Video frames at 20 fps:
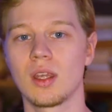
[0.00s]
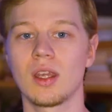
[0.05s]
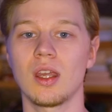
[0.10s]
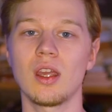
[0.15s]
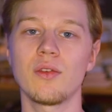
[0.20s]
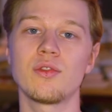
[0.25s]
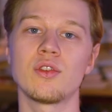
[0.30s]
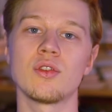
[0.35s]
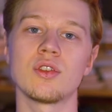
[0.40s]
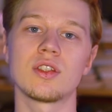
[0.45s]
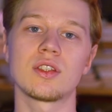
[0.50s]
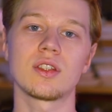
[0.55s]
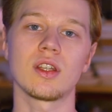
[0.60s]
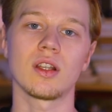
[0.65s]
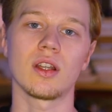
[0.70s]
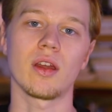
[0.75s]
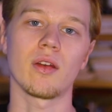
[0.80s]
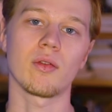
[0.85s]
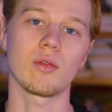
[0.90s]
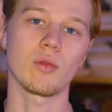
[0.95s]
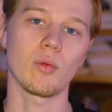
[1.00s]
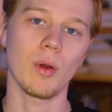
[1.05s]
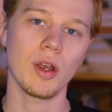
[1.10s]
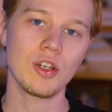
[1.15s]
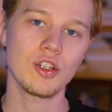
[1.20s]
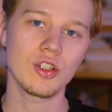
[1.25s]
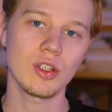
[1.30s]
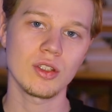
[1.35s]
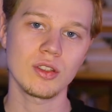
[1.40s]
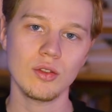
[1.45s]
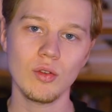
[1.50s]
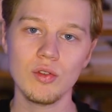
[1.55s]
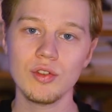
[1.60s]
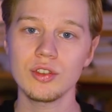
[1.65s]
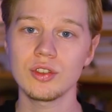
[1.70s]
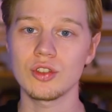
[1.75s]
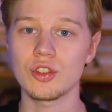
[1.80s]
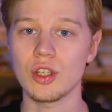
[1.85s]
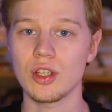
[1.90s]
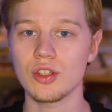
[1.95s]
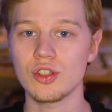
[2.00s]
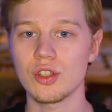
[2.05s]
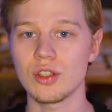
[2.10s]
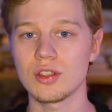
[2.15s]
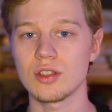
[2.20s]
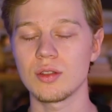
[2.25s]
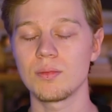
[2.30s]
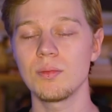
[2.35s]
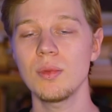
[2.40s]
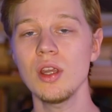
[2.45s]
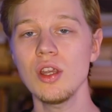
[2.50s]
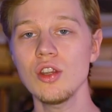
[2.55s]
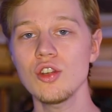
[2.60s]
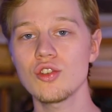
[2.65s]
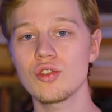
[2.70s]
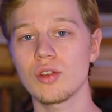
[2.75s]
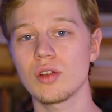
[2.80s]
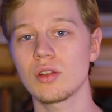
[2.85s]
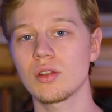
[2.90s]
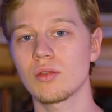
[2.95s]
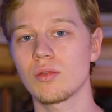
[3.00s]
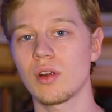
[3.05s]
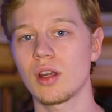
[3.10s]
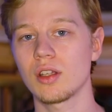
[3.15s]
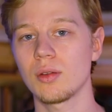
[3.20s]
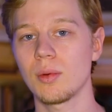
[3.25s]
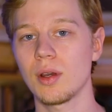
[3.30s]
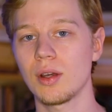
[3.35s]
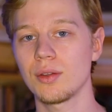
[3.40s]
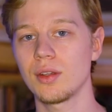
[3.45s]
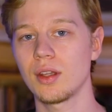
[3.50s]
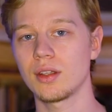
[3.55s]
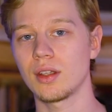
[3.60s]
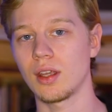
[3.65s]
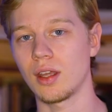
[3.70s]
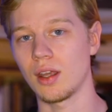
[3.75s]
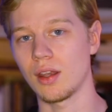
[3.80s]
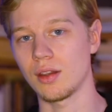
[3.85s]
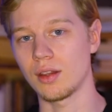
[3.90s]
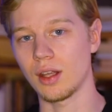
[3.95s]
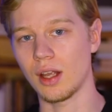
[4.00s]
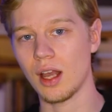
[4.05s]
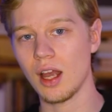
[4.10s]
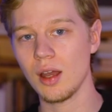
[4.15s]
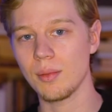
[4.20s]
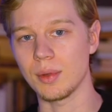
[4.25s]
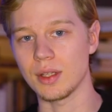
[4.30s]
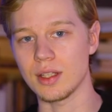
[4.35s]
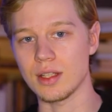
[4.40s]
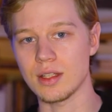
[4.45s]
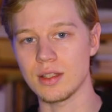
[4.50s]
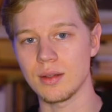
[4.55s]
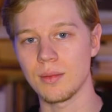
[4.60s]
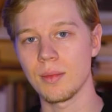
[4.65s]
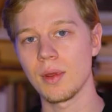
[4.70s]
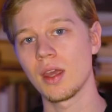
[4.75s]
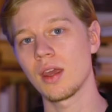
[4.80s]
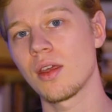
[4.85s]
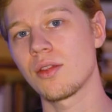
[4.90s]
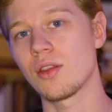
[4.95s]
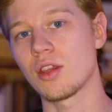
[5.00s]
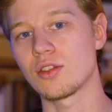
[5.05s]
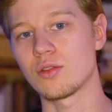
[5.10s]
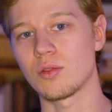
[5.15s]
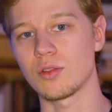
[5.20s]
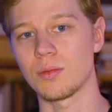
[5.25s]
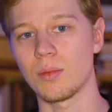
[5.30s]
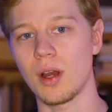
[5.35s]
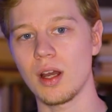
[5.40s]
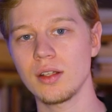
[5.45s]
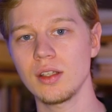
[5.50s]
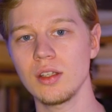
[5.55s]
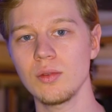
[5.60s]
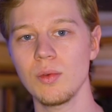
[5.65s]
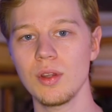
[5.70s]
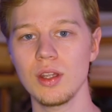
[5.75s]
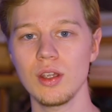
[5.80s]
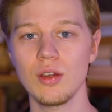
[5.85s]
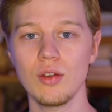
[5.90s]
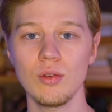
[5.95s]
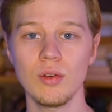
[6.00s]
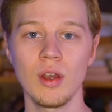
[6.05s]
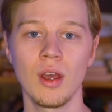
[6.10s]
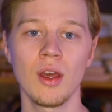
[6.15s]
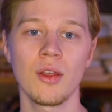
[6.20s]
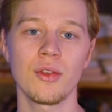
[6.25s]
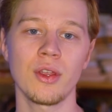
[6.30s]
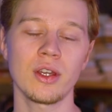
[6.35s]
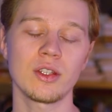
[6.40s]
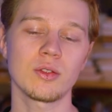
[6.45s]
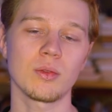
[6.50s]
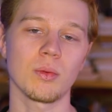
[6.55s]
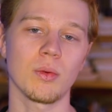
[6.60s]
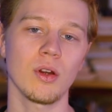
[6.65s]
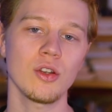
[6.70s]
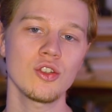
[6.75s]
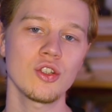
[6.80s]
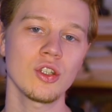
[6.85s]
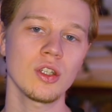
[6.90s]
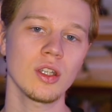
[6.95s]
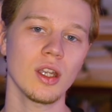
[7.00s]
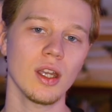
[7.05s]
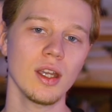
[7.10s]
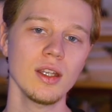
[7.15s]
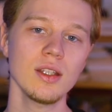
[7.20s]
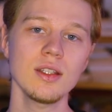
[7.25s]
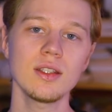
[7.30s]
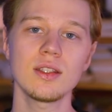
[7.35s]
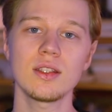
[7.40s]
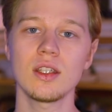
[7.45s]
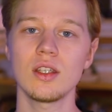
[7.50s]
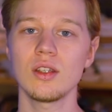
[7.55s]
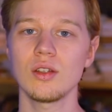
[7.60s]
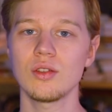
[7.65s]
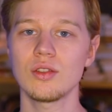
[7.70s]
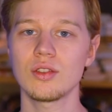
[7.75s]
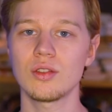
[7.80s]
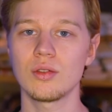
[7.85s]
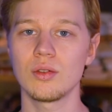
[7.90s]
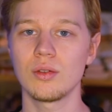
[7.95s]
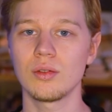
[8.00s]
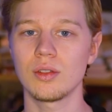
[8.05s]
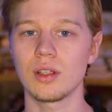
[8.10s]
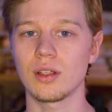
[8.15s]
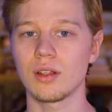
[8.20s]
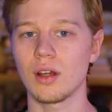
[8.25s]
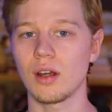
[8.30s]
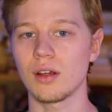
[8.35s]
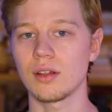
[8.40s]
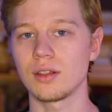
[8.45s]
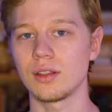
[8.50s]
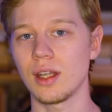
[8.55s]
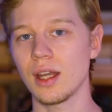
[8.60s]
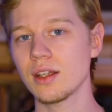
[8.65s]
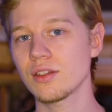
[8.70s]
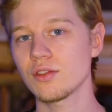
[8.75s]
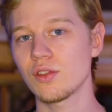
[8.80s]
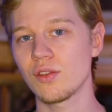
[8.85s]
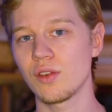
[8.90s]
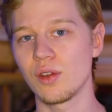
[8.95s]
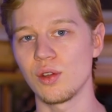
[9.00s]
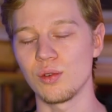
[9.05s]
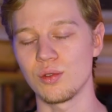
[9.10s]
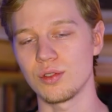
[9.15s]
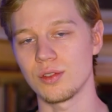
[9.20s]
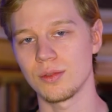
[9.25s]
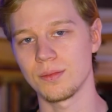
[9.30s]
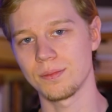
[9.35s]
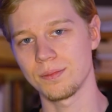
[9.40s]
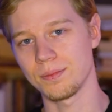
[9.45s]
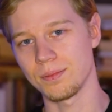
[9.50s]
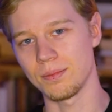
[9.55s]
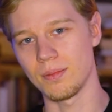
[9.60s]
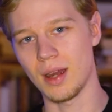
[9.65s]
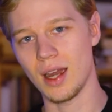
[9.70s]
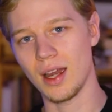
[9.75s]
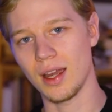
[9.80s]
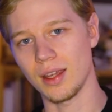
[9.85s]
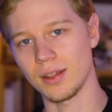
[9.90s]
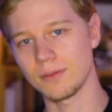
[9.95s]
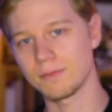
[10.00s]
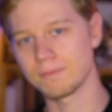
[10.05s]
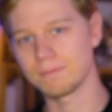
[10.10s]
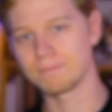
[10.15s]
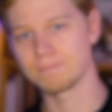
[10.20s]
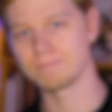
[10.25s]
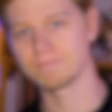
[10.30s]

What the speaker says: If you still have questions or suggestions, be sure to write about it in the comments. This was Martin with you, thanks for watching and see you soon in our next reviews. Bye!